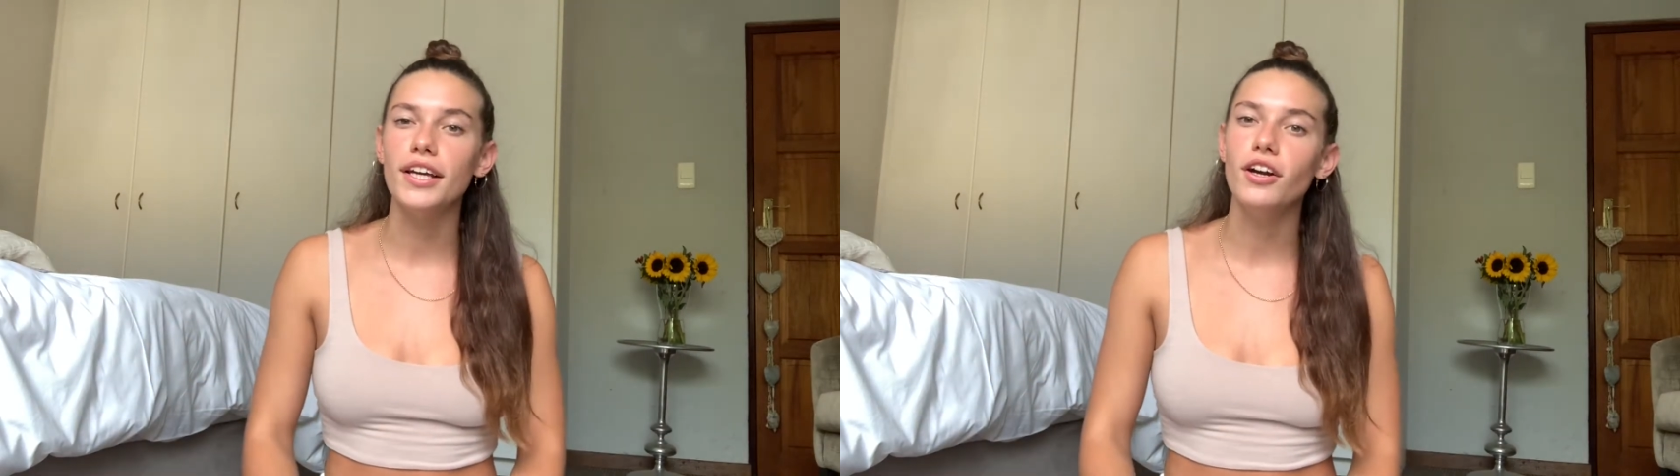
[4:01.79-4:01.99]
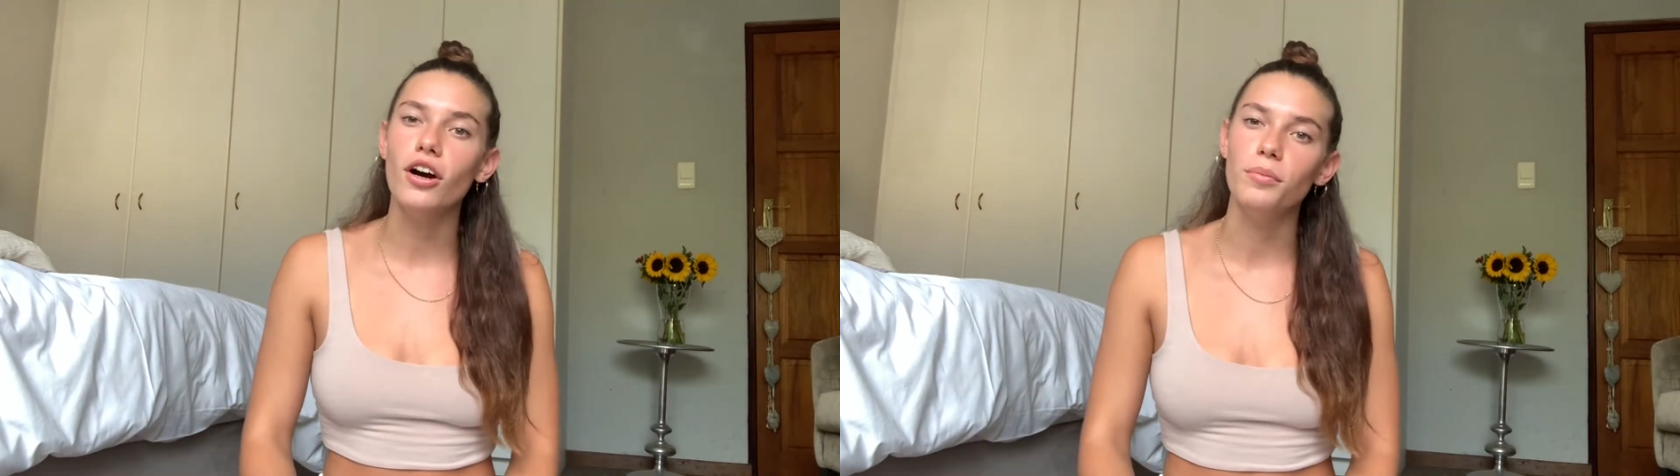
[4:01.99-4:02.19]

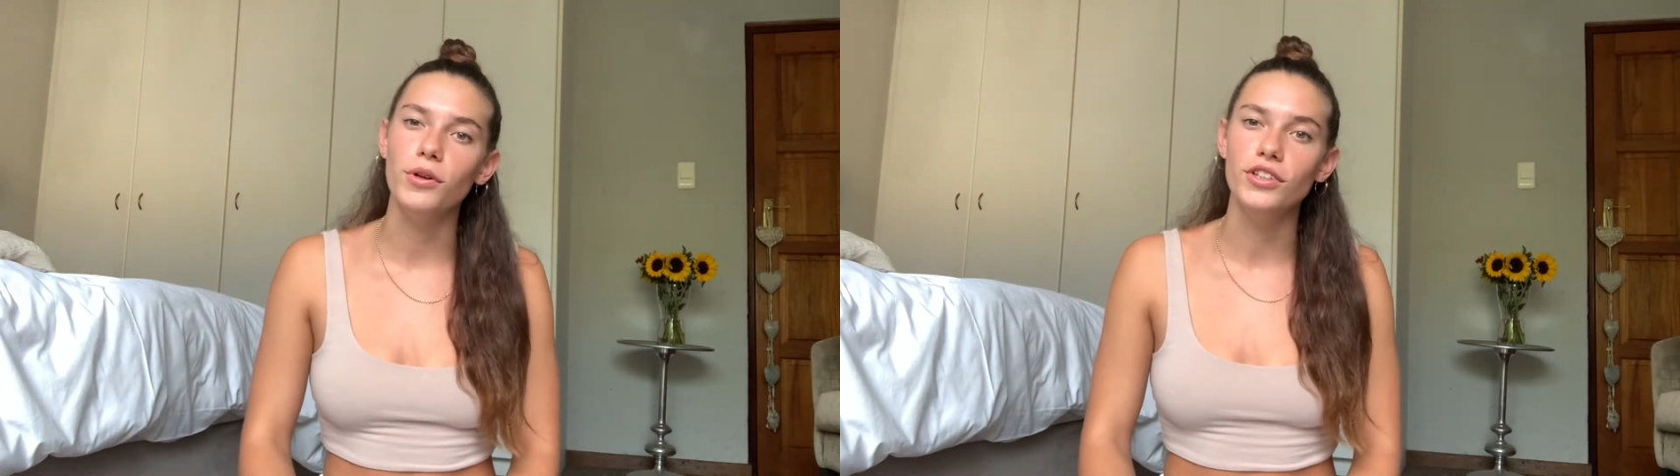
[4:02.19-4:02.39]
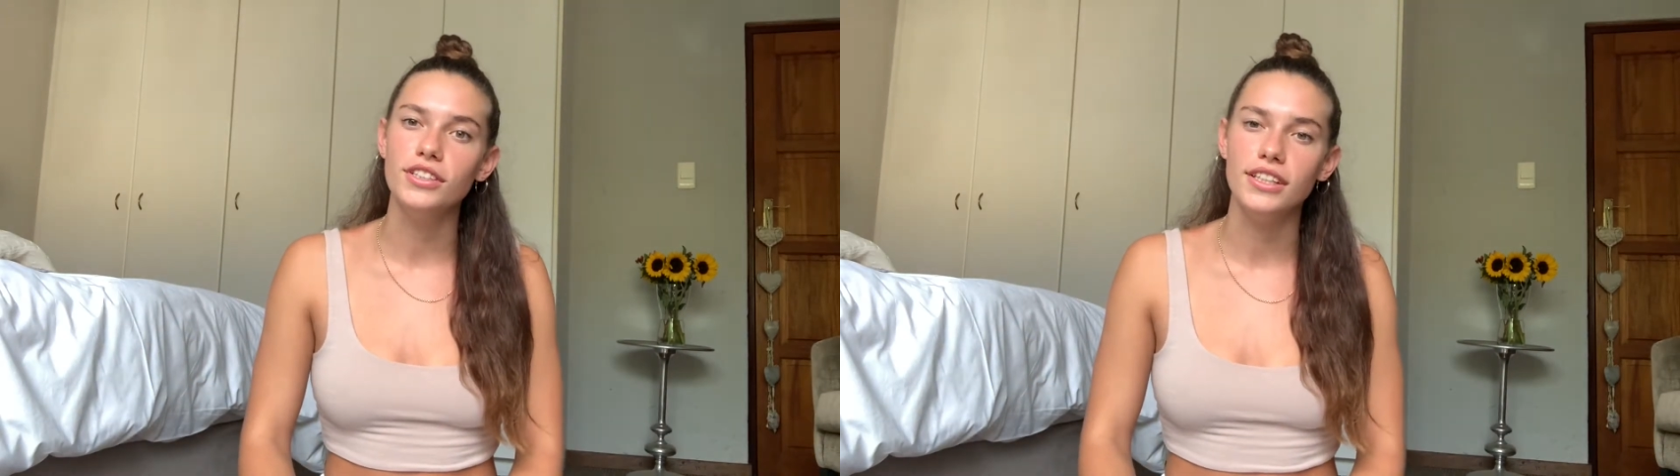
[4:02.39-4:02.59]
you are
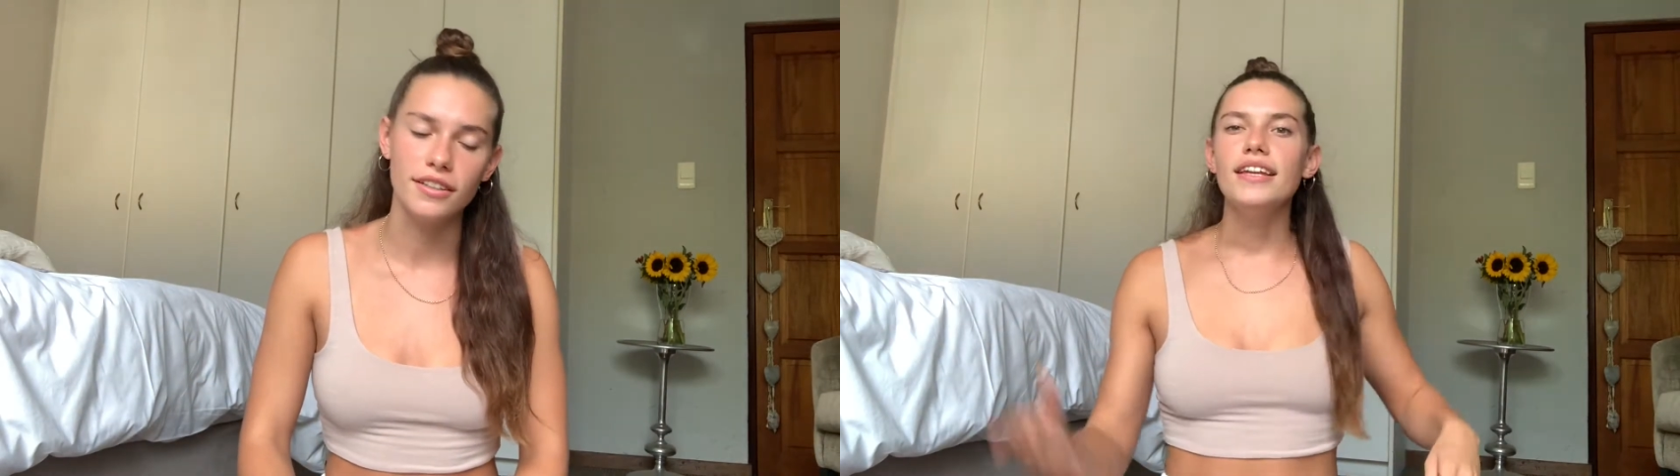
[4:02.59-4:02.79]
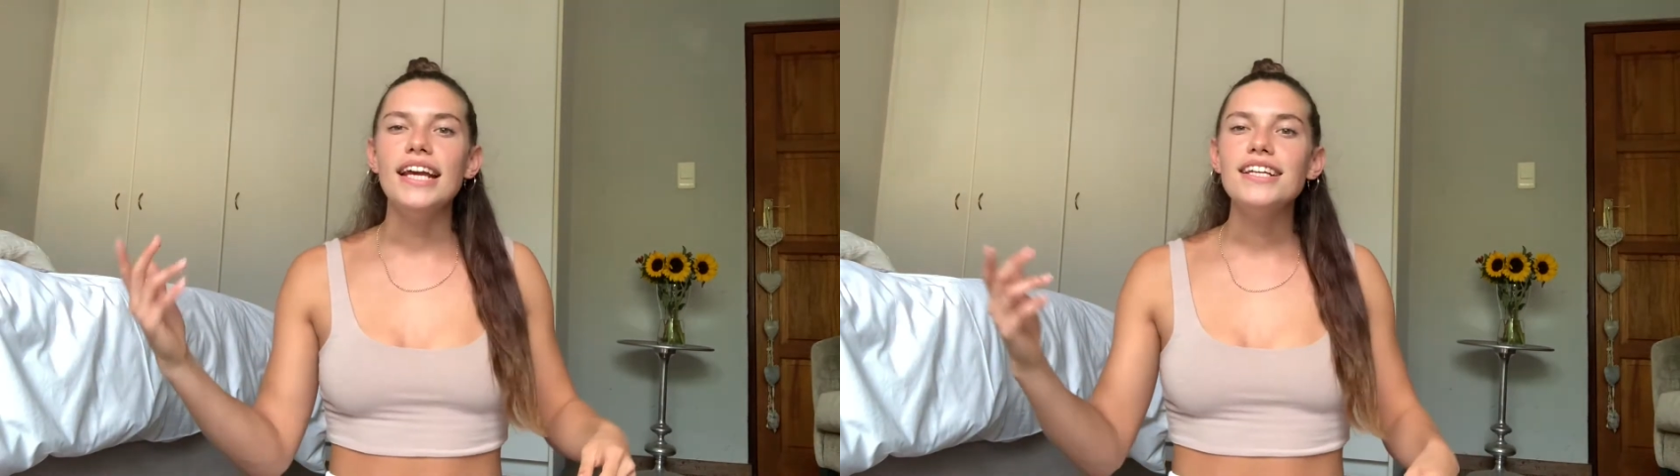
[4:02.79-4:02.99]
bloating.
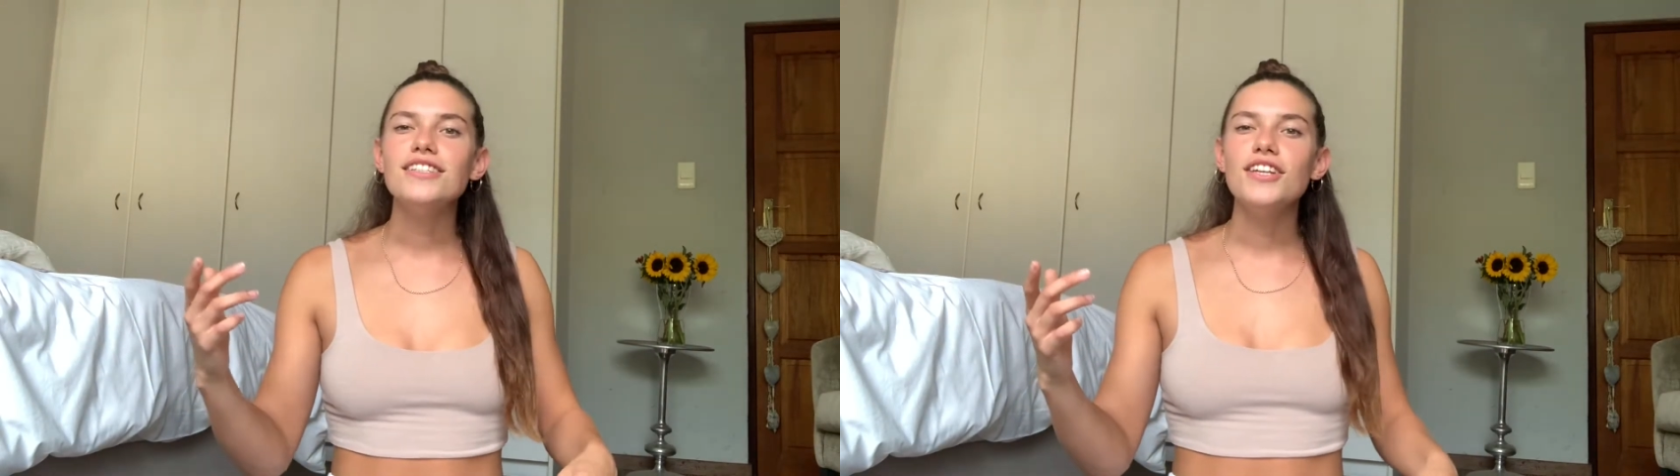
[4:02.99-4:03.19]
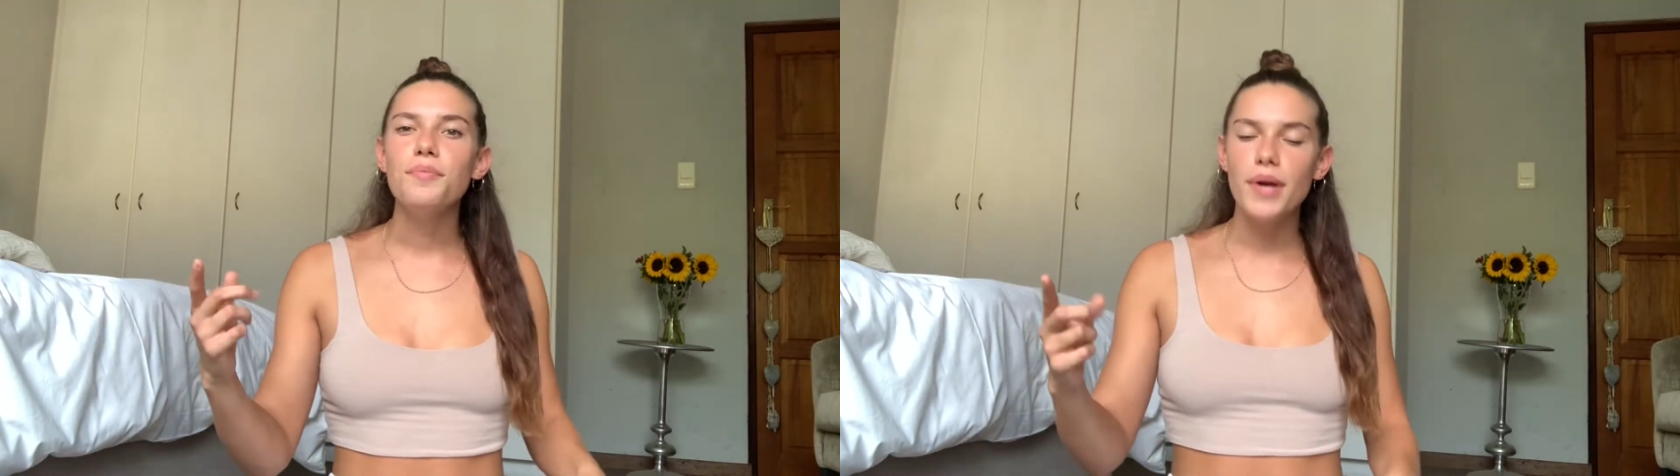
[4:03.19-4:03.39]
The
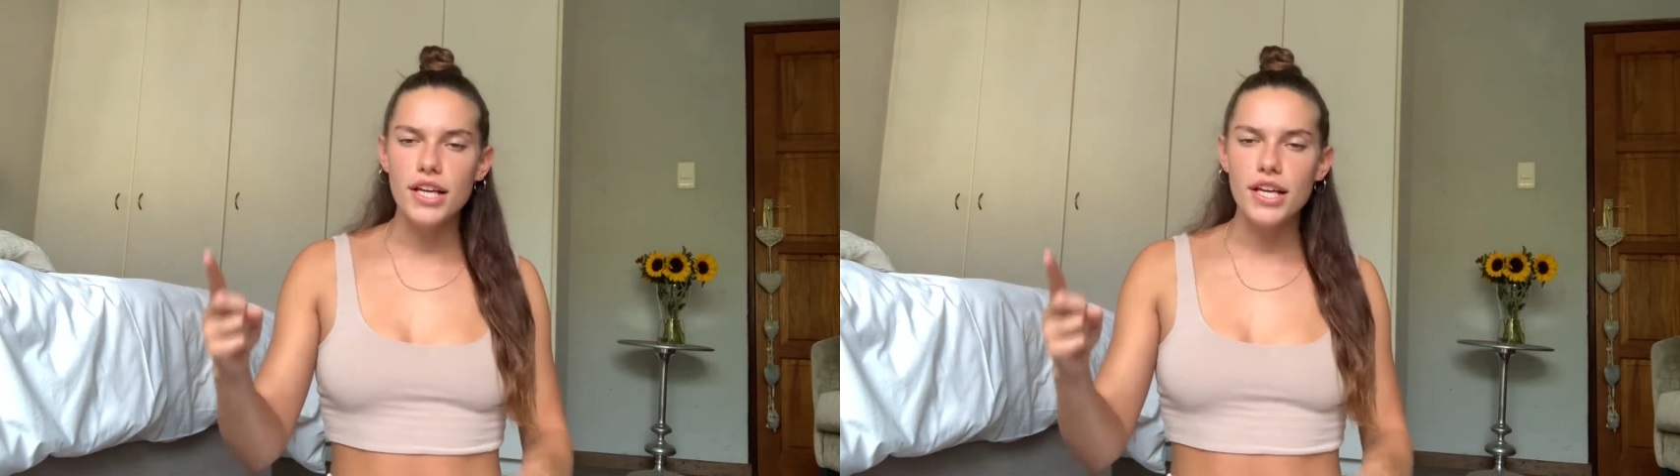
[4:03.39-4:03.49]
next tip